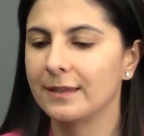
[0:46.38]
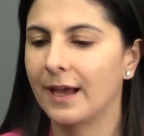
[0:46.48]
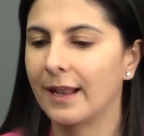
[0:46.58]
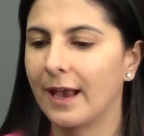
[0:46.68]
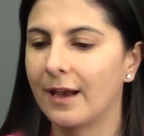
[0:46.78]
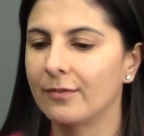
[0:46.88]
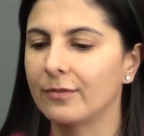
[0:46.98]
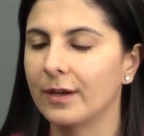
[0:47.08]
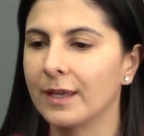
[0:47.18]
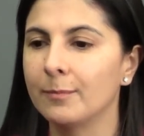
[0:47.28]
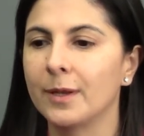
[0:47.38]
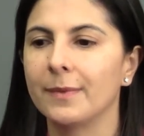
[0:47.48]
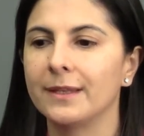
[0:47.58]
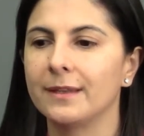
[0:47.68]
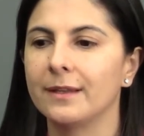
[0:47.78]
that have uh,
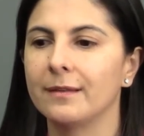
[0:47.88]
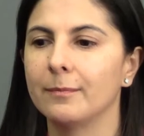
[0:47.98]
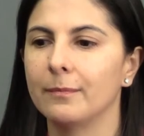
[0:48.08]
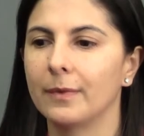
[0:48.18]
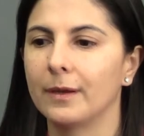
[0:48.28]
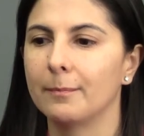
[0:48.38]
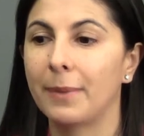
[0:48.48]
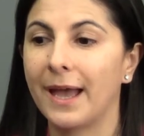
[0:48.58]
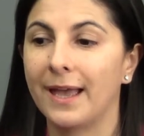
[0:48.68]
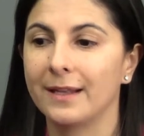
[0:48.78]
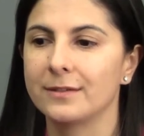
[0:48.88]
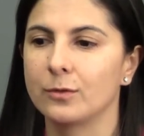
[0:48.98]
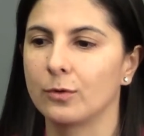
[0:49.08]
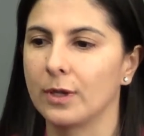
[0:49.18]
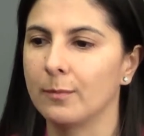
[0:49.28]
implemented uh,
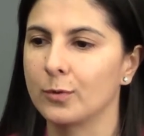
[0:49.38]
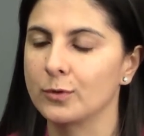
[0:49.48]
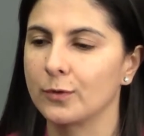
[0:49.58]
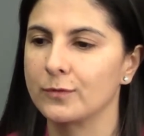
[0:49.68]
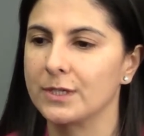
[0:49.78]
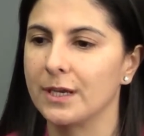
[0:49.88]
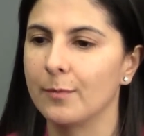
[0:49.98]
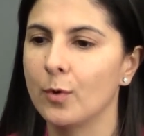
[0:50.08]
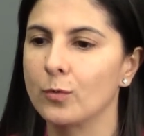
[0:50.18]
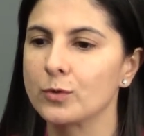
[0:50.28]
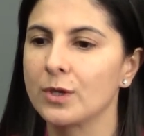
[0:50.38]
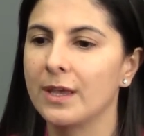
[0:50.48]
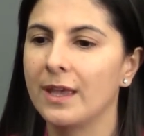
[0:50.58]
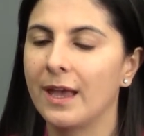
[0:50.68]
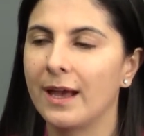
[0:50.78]
bans on imports of GMOs
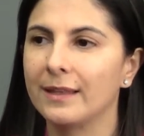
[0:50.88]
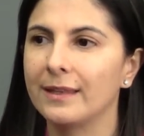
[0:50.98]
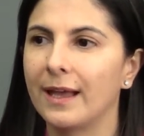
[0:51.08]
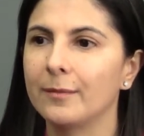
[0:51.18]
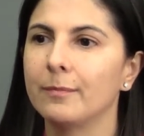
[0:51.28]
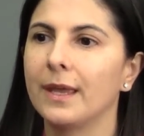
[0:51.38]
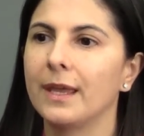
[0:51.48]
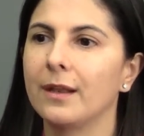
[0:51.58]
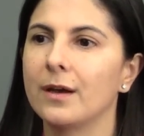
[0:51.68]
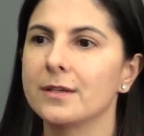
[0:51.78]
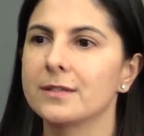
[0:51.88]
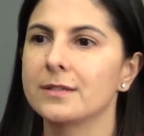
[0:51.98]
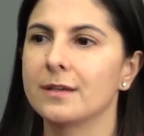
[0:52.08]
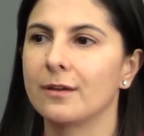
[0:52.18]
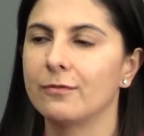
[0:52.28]
and that made
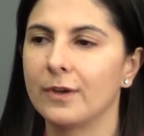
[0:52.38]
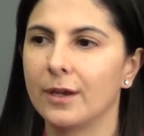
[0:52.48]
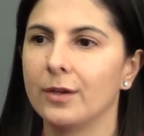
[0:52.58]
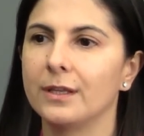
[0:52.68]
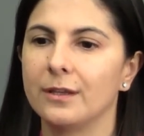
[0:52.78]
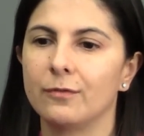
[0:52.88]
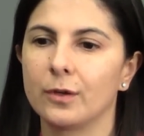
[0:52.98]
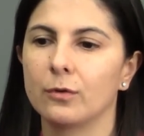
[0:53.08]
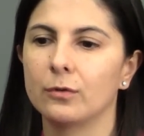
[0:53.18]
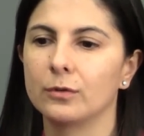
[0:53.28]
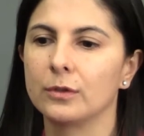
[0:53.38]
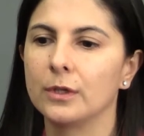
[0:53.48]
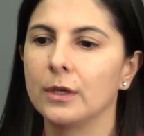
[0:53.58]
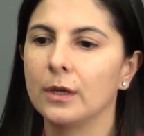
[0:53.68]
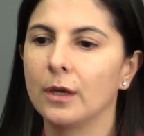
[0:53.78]
us a very difficult
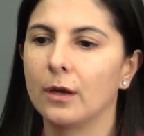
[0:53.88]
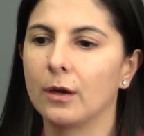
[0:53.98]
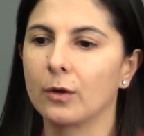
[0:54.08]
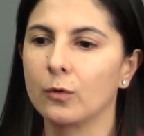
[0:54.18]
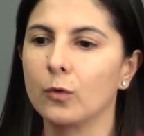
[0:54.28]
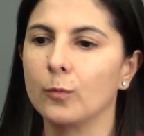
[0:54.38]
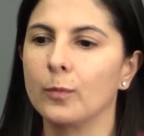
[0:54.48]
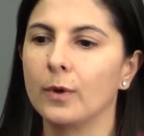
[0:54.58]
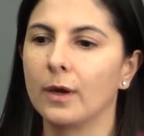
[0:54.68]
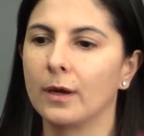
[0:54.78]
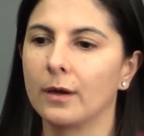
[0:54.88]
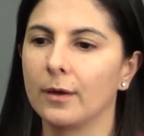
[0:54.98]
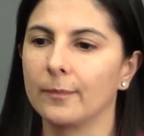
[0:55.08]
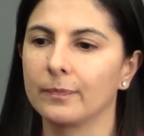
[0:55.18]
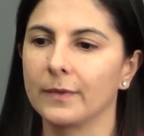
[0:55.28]
uh, group
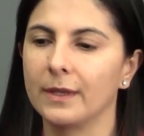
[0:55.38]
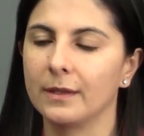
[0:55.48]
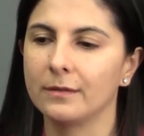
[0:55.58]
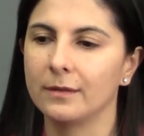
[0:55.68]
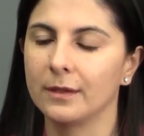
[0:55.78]
um, in,